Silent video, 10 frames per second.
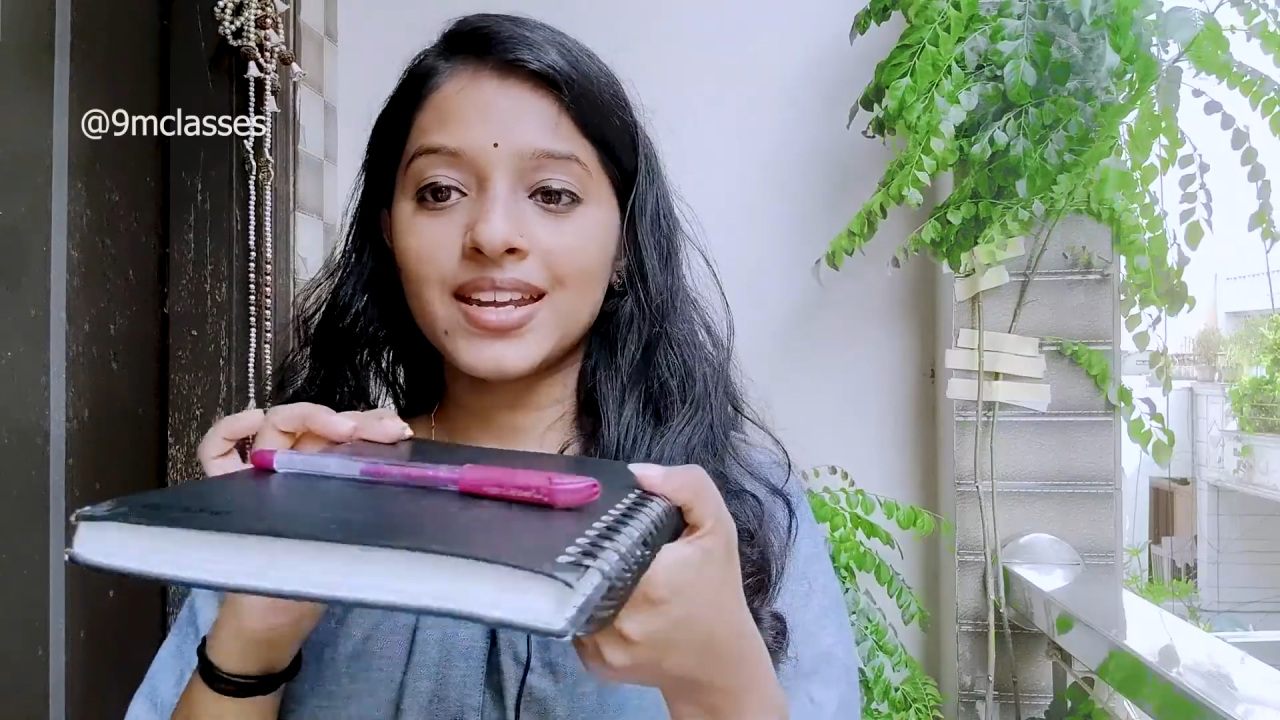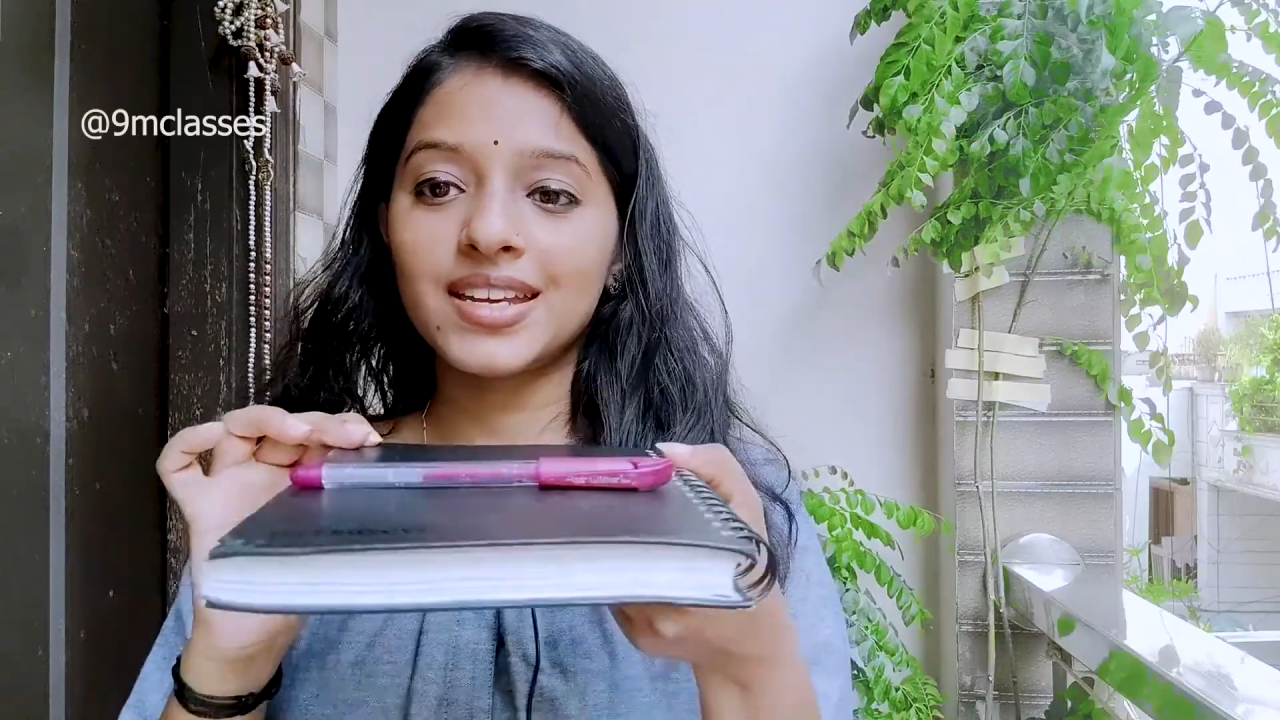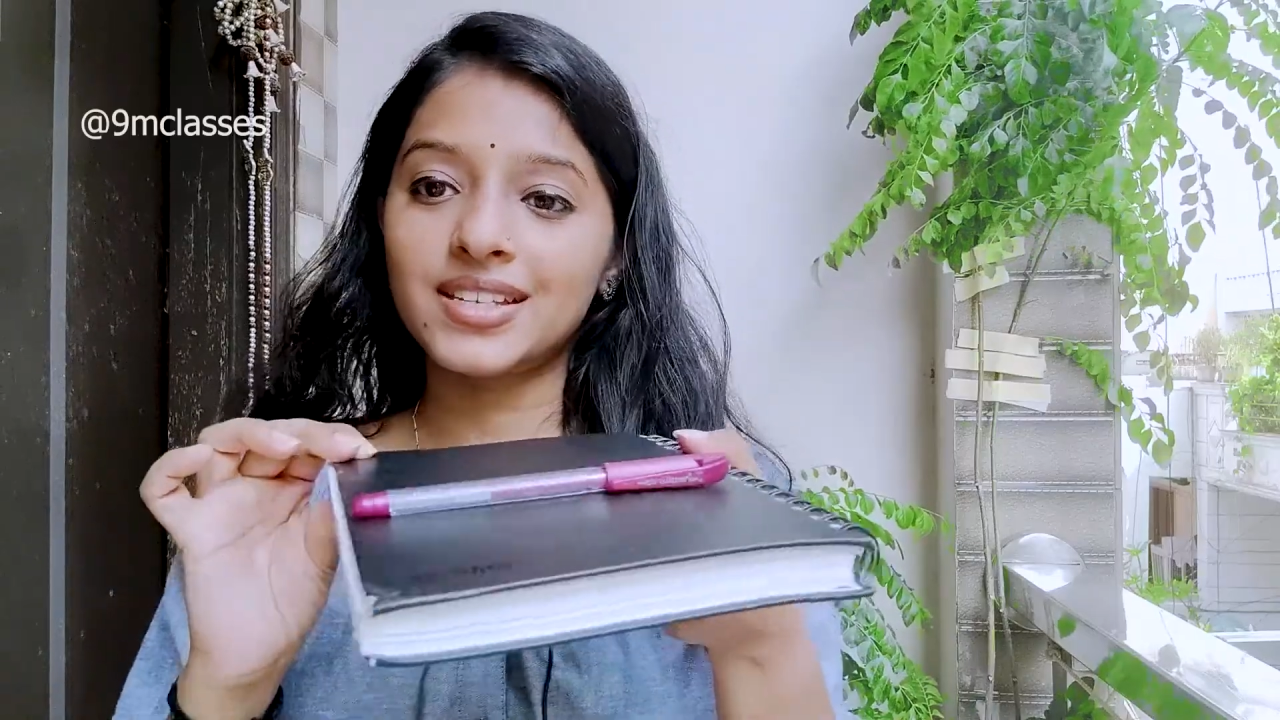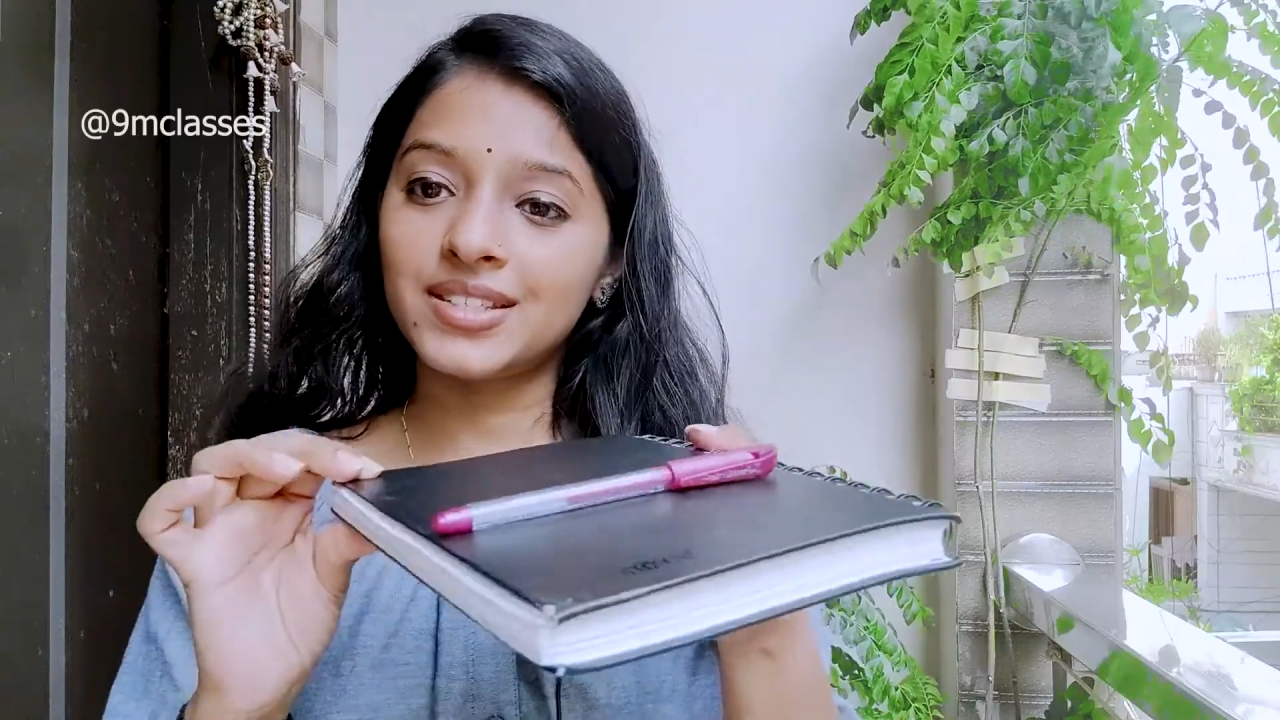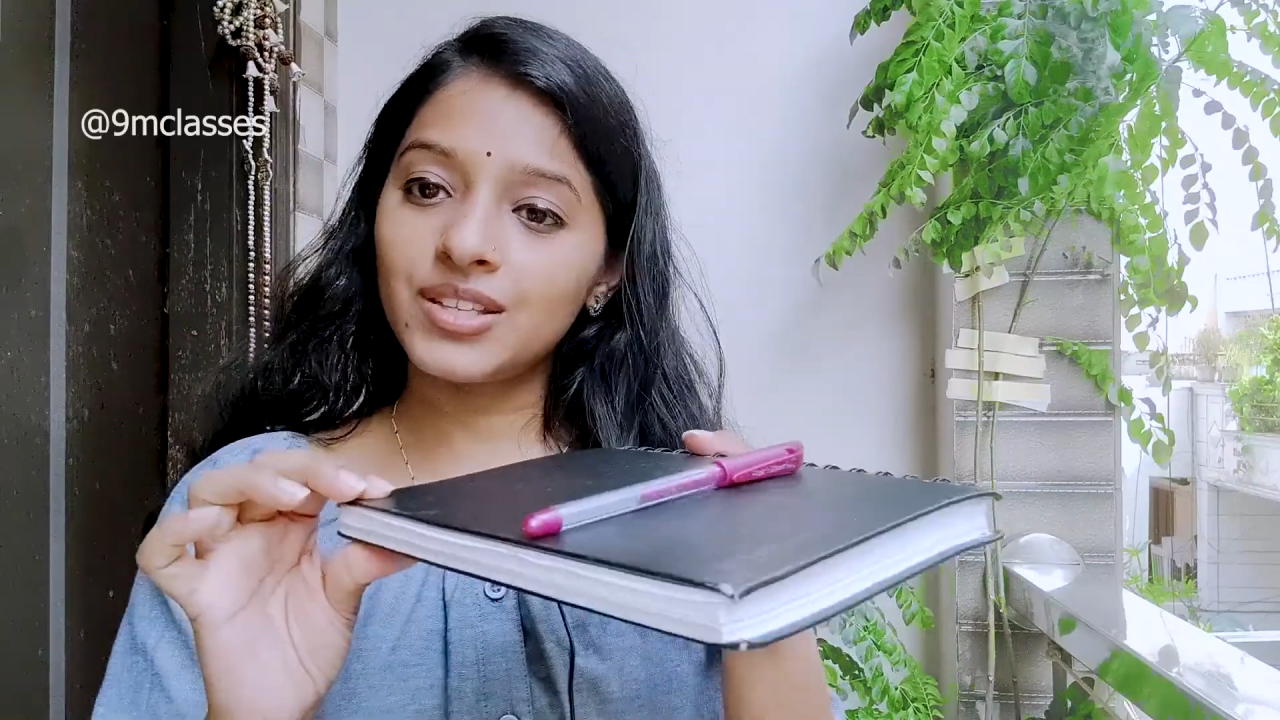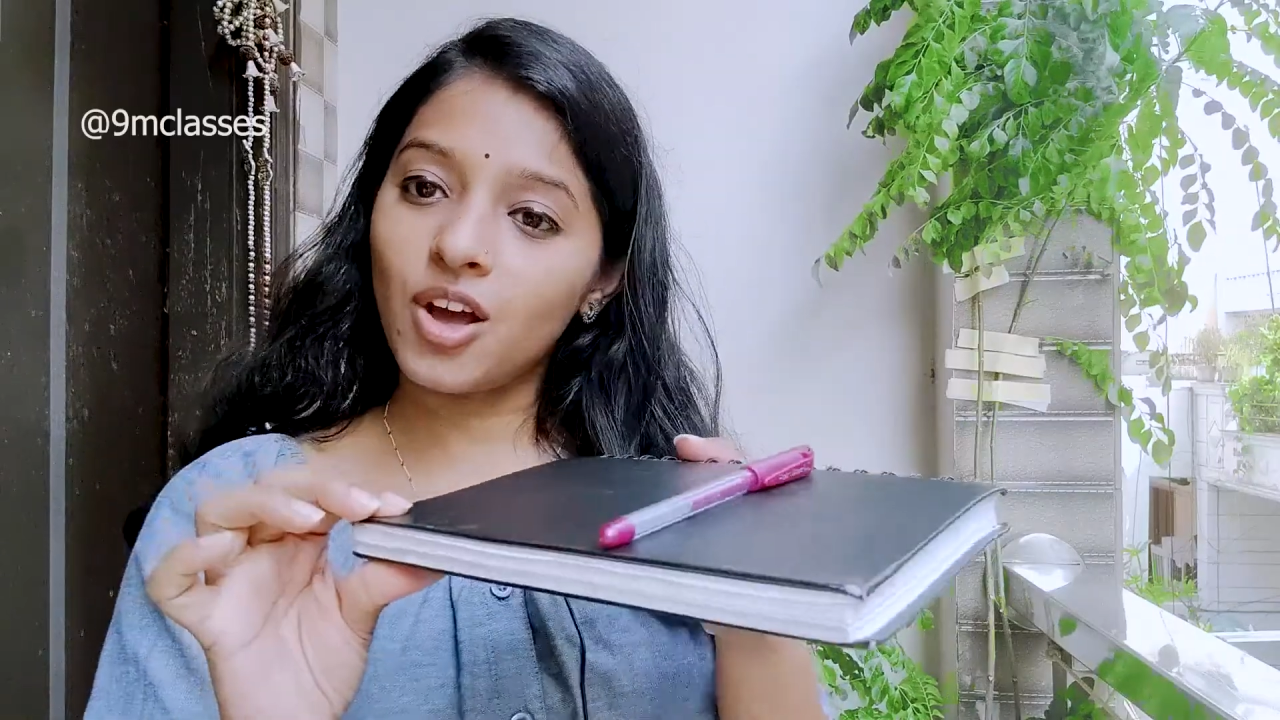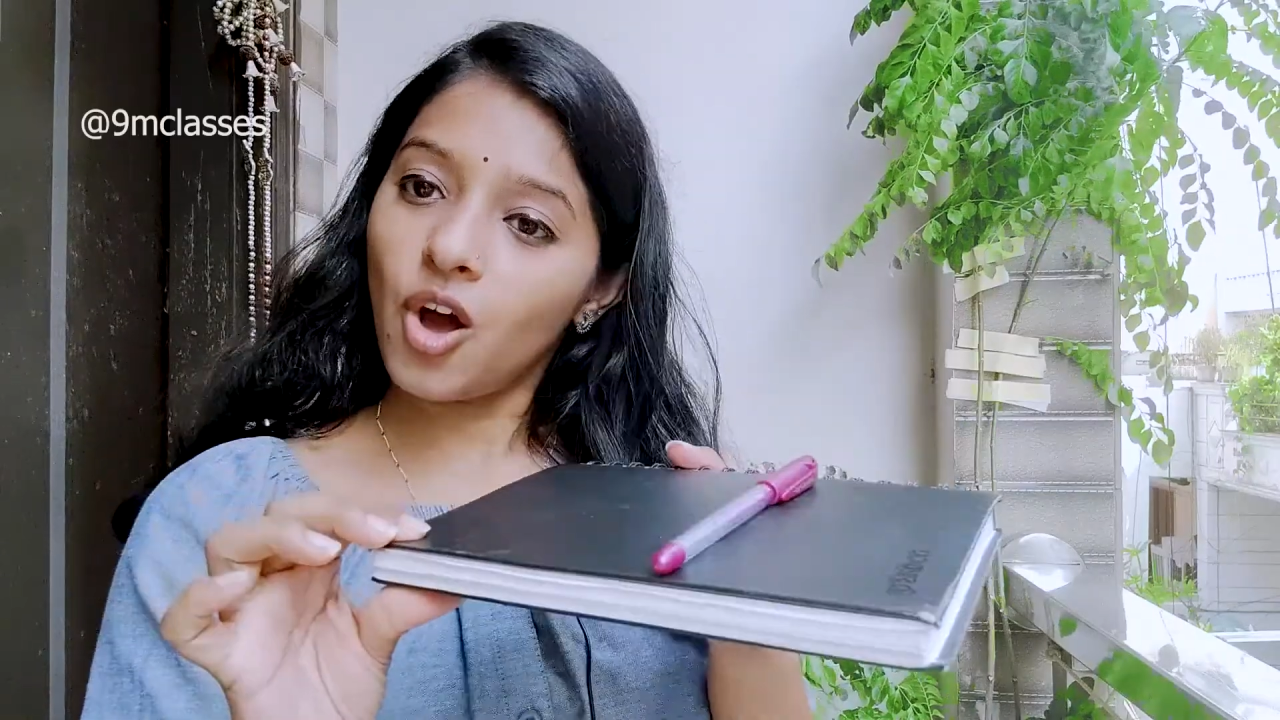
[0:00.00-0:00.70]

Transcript: is